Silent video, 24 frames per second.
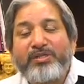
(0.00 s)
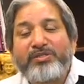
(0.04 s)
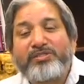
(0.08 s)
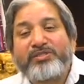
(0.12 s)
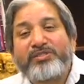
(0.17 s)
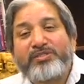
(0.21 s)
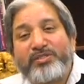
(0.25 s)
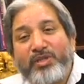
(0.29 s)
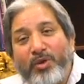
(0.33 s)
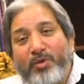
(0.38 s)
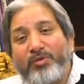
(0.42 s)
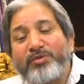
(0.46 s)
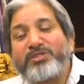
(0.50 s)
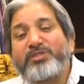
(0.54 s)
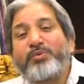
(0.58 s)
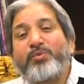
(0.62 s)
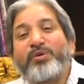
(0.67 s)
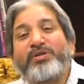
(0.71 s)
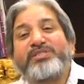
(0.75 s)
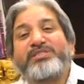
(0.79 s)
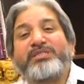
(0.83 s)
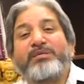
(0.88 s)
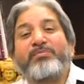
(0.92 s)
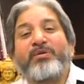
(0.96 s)
So those
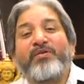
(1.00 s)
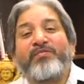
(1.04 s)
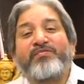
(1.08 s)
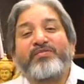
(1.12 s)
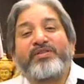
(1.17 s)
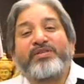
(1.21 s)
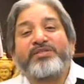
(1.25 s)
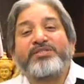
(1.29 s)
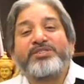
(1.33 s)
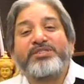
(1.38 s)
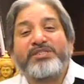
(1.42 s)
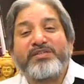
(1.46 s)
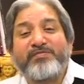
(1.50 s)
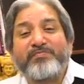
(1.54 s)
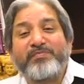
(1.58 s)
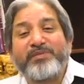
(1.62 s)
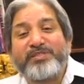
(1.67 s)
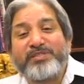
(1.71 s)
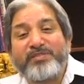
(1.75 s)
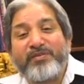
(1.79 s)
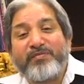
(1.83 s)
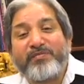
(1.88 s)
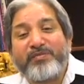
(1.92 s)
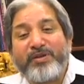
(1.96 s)
were some of the
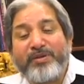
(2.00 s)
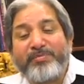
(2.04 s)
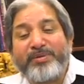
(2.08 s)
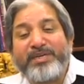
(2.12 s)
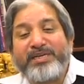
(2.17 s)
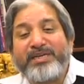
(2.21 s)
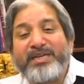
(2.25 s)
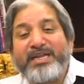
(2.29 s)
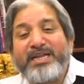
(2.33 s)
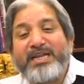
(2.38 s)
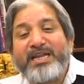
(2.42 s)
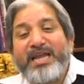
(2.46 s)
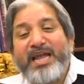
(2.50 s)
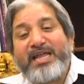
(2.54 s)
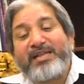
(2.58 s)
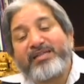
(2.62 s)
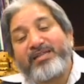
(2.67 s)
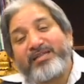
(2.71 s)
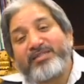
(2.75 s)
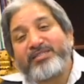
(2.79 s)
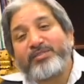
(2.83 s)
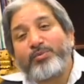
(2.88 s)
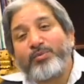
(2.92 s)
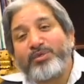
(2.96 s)
achievements of Grameen,
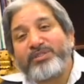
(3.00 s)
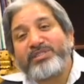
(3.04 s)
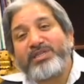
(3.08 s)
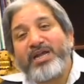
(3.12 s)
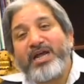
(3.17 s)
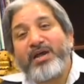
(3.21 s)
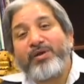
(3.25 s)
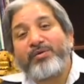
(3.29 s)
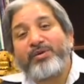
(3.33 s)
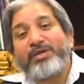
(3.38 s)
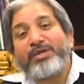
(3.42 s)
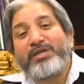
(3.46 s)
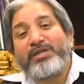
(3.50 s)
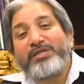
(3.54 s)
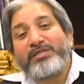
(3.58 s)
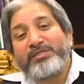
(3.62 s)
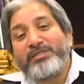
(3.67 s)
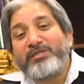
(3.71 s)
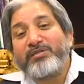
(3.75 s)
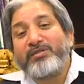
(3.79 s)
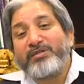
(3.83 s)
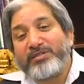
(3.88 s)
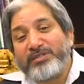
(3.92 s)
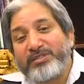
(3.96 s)
and this was how
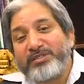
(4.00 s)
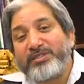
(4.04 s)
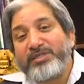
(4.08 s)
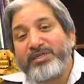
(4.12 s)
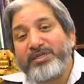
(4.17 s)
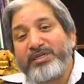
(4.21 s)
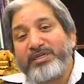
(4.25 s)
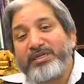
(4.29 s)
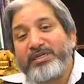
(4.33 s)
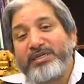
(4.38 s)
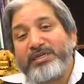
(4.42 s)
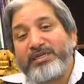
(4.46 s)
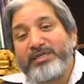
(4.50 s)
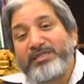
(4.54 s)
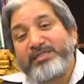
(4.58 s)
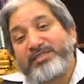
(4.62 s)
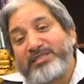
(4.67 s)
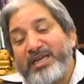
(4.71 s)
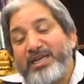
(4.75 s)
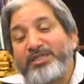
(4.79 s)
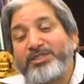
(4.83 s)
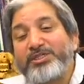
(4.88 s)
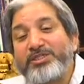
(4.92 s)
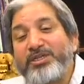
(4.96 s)
Yunus
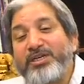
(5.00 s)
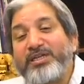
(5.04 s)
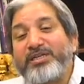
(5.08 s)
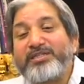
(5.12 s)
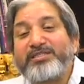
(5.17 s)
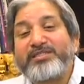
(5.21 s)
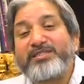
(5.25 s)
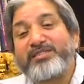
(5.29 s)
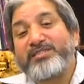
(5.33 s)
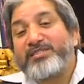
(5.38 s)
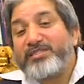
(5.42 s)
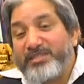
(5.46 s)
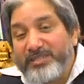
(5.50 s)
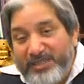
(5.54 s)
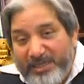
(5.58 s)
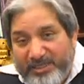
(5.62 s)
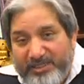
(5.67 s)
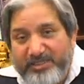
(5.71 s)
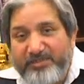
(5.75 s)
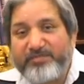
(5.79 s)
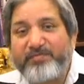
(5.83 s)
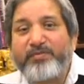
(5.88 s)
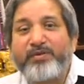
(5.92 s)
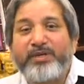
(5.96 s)
essentially
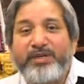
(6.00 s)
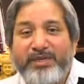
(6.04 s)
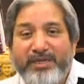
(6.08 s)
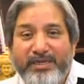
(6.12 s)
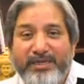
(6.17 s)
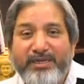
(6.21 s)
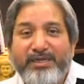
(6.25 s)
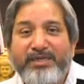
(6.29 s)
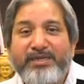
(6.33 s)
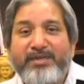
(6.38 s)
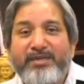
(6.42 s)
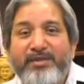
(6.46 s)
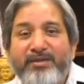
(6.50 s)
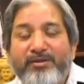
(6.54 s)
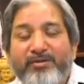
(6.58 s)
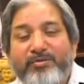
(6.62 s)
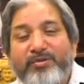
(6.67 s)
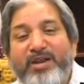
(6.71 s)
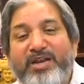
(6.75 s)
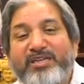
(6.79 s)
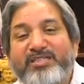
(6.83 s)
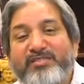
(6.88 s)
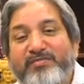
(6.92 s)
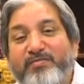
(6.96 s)
successfully
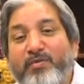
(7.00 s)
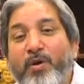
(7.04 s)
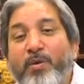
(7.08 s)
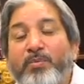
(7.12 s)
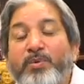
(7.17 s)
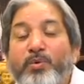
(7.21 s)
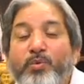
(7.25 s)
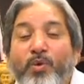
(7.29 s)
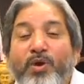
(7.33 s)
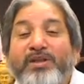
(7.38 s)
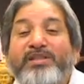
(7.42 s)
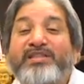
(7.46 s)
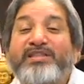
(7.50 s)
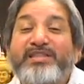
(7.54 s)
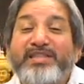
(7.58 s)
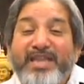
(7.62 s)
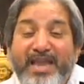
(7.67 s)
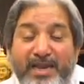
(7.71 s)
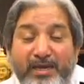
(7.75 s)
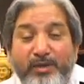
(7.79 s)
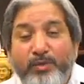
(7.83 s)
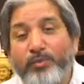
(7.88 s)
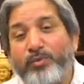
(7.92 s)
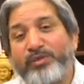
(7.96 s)
transformed what
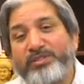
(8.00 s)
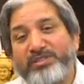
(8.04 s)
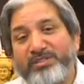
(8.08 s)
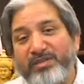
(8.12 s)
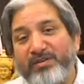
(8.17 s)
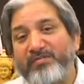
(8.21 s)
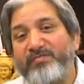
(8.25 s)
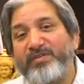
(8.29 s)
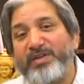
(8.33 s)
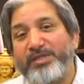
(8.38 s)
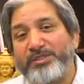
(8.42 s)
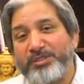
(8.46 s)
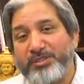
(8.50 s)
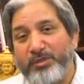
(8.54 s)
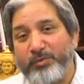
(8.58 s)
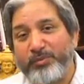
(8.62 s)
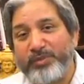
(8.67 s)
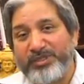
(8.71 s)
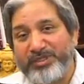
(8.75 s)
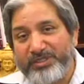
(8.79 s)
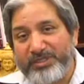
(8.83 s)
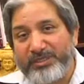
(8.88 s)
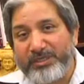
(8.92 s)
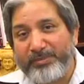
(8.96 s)
then was conventional
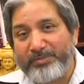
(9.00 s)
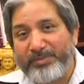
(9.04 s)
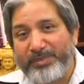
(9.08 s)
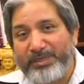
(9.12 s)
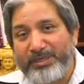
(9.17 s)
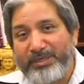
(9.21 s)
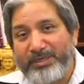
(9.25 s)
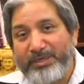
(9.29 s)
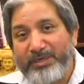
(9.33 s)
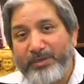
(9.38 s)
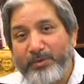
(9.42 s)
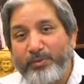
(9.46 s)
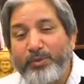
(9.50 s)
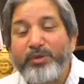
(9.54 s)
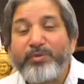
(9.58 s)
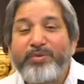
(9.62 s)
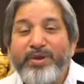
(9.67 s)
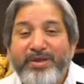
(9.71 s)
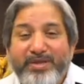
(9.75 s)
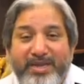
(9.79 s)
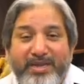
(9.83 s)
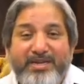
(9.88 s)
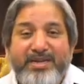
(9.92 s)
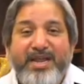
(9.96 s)
wisdom. We
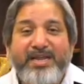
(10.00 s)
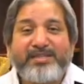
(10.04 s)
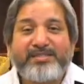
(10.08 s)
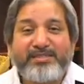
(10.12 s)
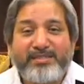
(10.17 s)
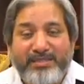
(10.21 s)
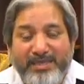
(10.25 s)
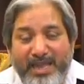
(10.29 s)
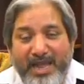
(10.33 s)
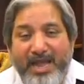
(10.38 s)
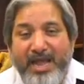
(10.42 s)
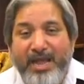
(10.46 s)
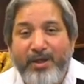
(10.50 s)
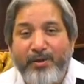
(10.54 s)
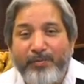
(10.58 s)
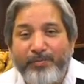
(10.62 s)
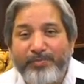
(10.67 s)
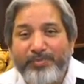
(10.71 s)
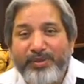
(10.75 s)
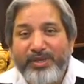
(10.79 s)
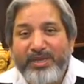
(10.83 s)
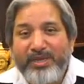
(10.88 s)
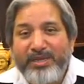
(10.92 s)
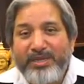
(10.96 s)
recognize now
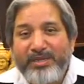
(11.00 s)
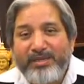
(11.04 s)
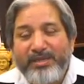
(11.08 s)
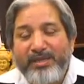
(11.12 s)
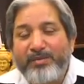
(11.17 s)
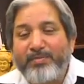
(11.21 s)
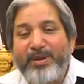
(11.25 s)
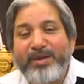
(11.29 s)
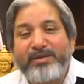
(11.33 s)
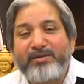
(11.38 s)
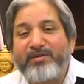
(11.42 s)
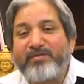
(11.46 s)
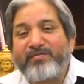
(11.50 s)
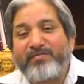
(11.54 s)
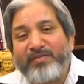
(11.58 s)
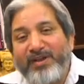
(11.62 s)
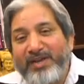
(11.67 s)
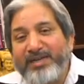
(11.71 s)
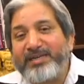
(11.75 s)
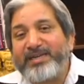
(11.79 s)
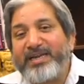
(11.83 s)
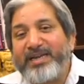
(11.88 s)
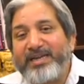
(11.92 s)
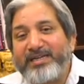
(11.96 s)
that
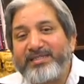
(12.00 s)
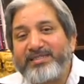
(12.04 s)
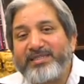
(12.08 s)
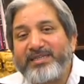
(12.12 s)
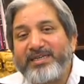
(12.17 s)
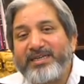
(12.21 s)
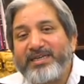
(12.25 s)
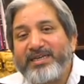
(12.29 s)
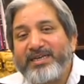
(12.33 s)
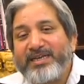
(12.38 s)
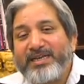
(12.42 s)
microfinance